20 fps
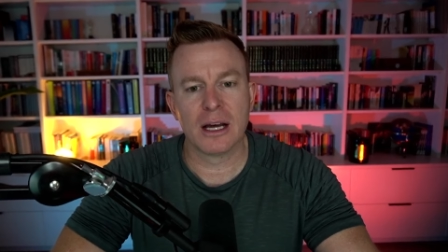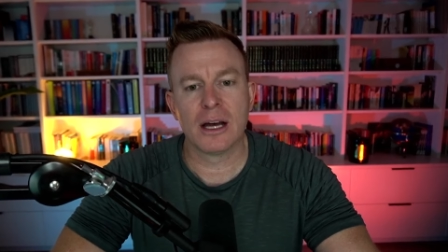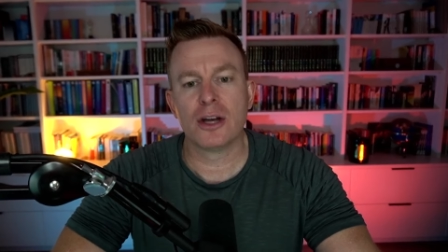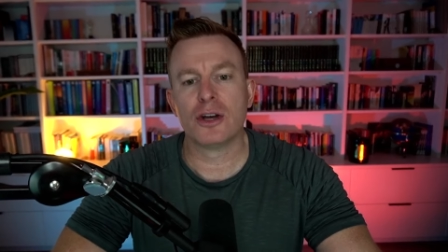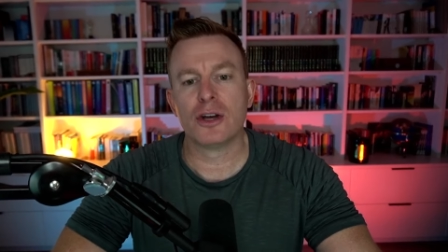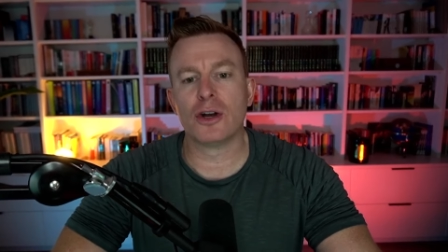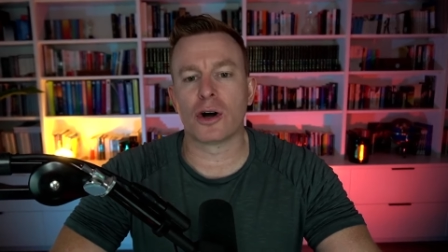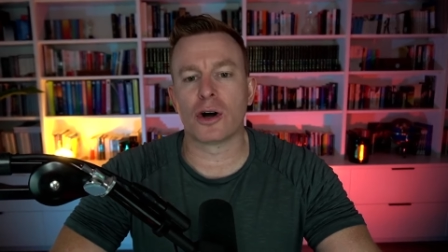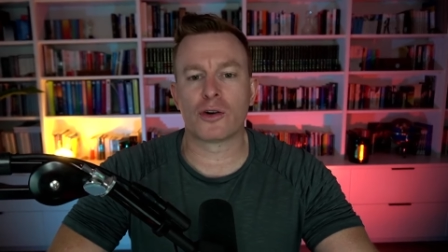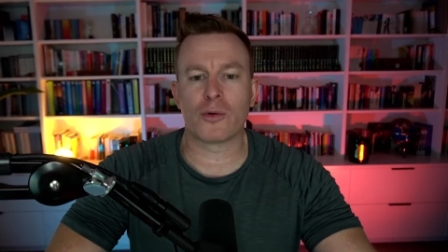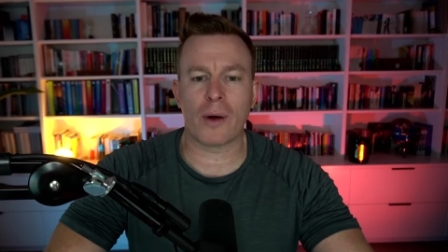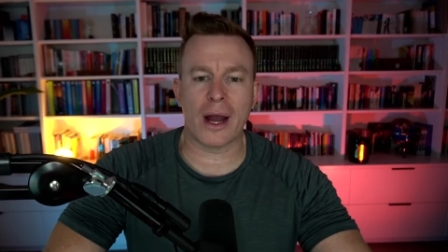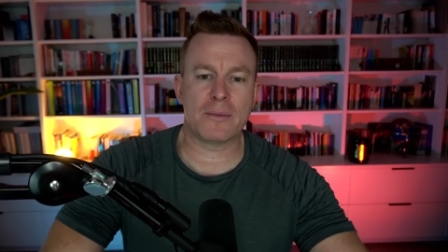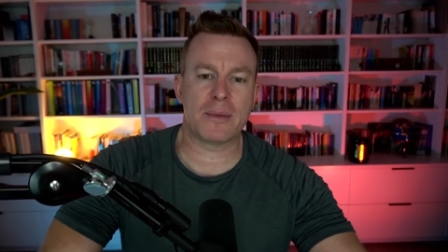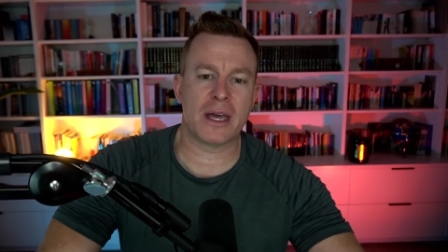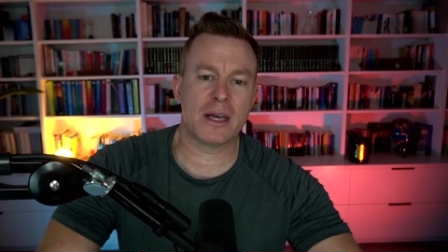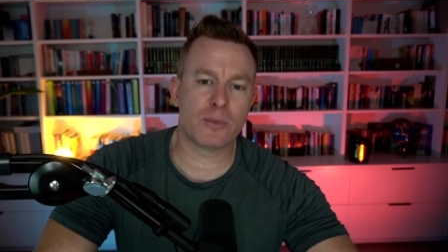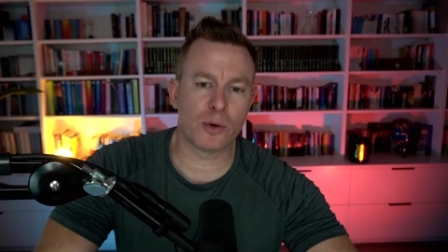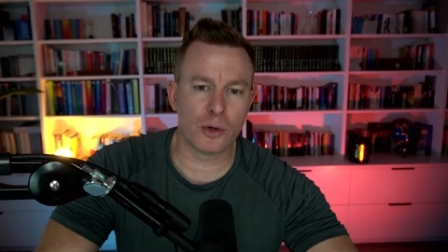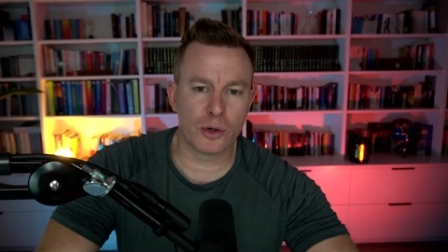not great
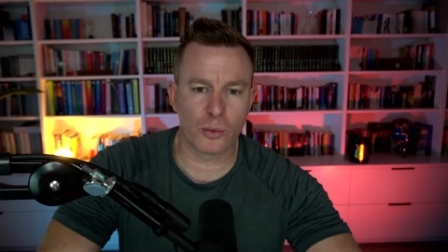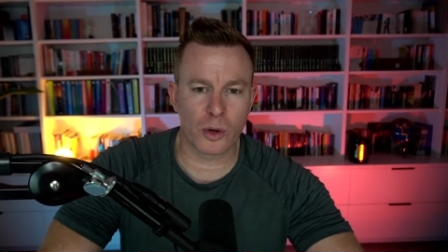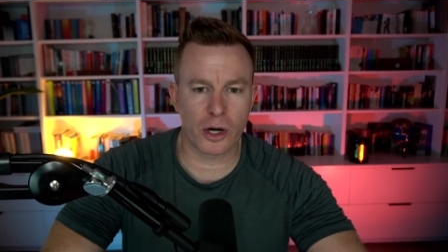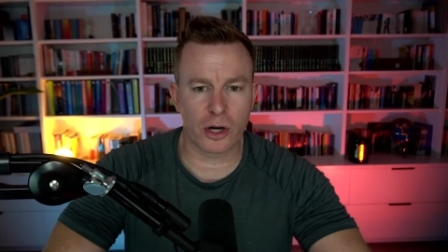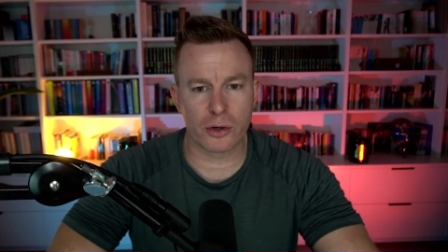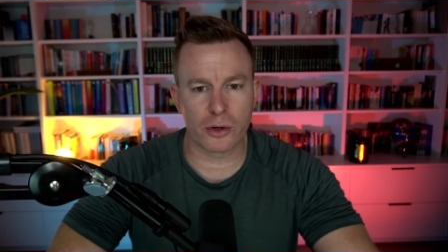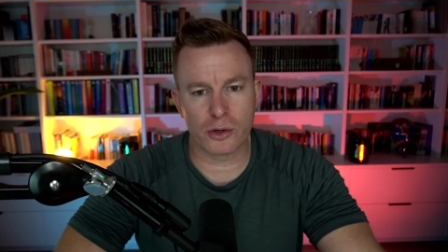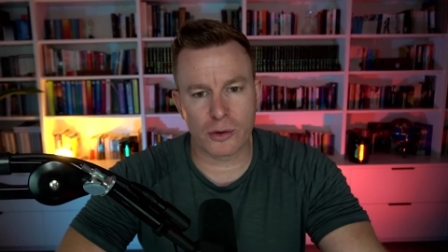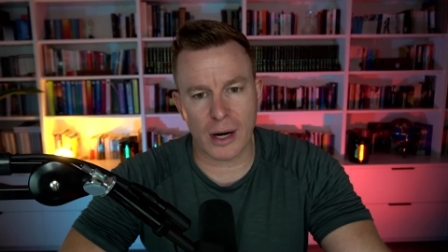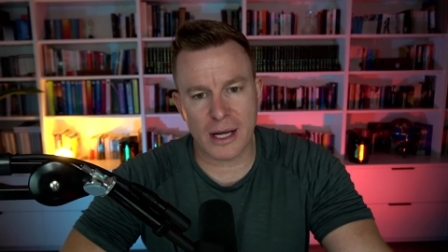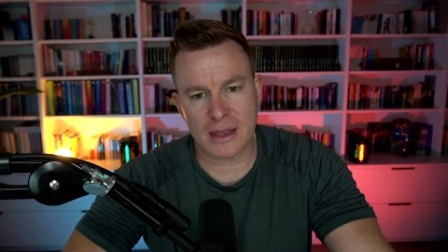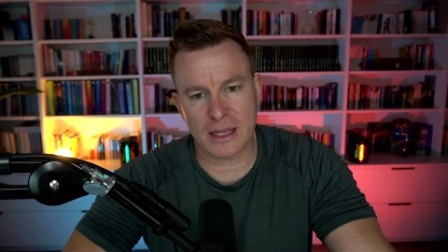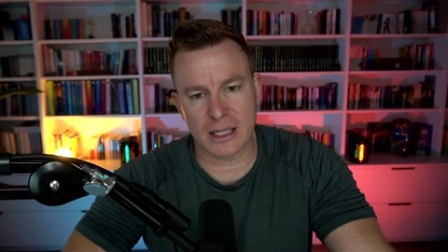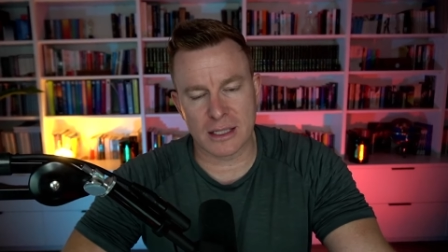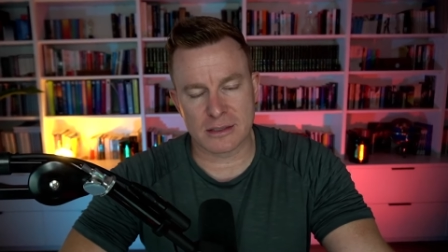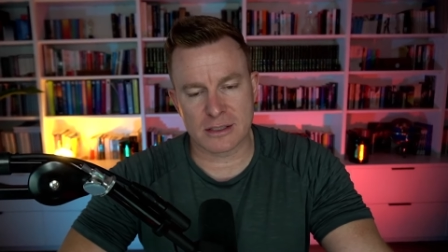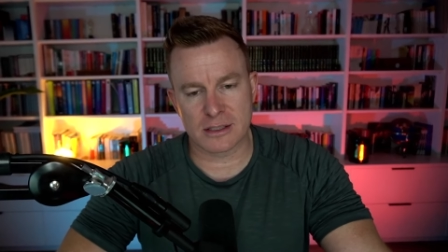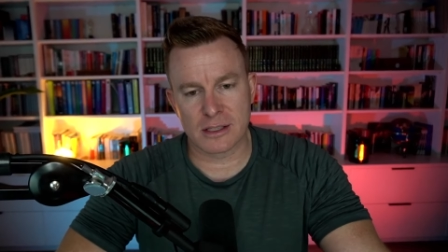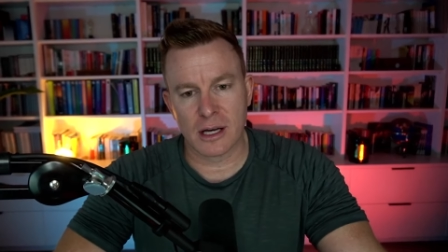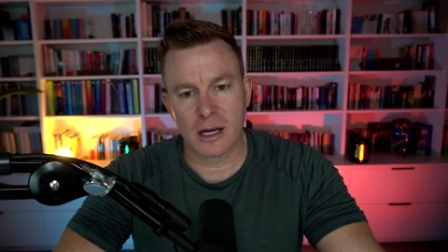people who want to do great
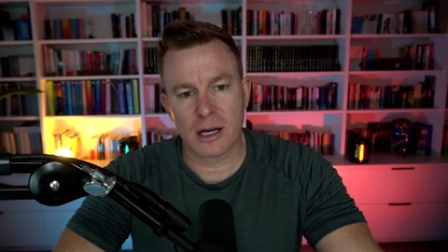things.